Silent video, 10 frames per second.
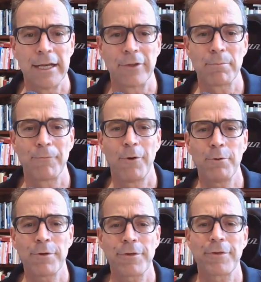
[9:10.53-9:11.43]
Now, the
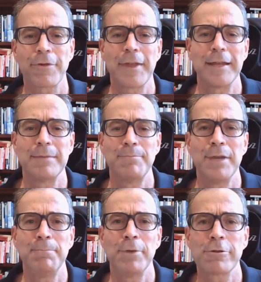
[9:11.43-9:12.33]
focus is to stay at the
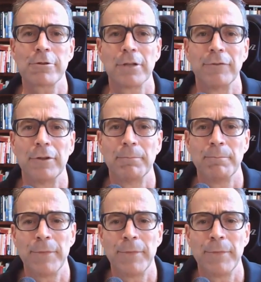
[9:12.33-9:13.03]
big picture level